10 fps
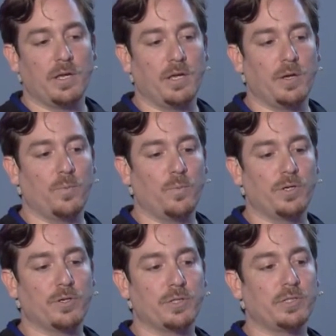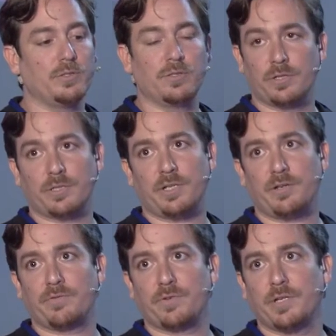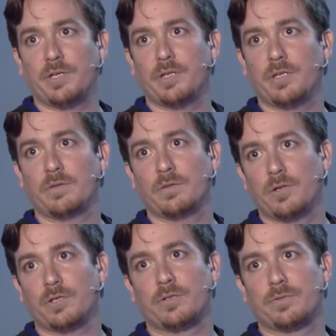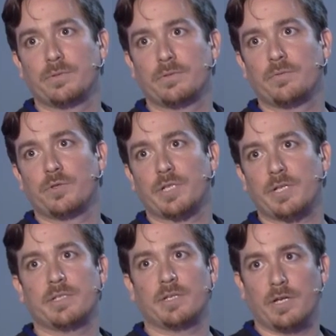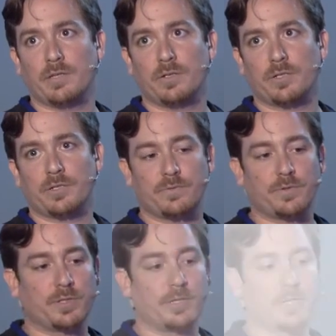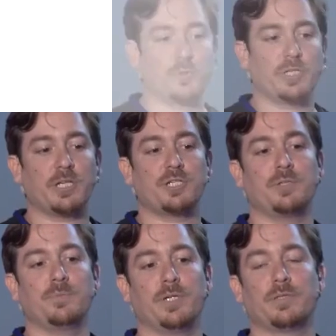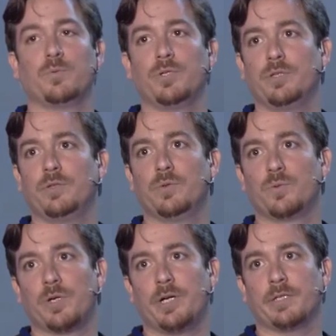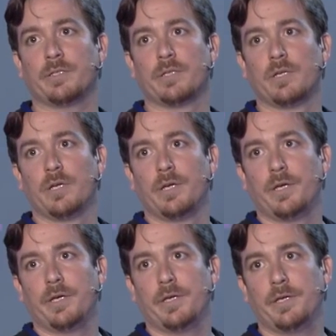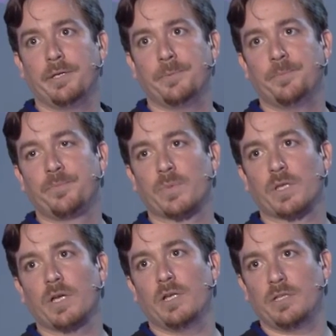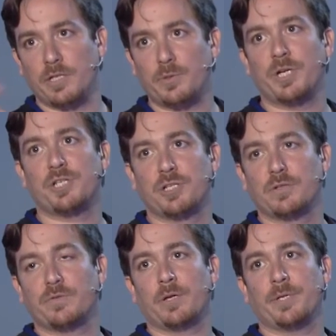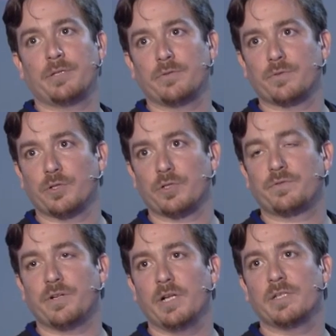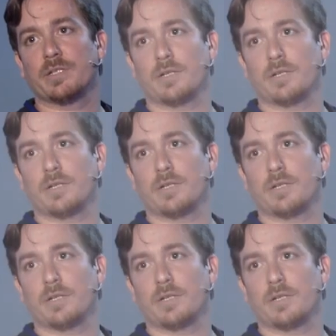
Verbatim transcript: Uh, we currently don't have a uh, Docker for testing and Docker for, for production, but we do run um, an integration environment of Docker files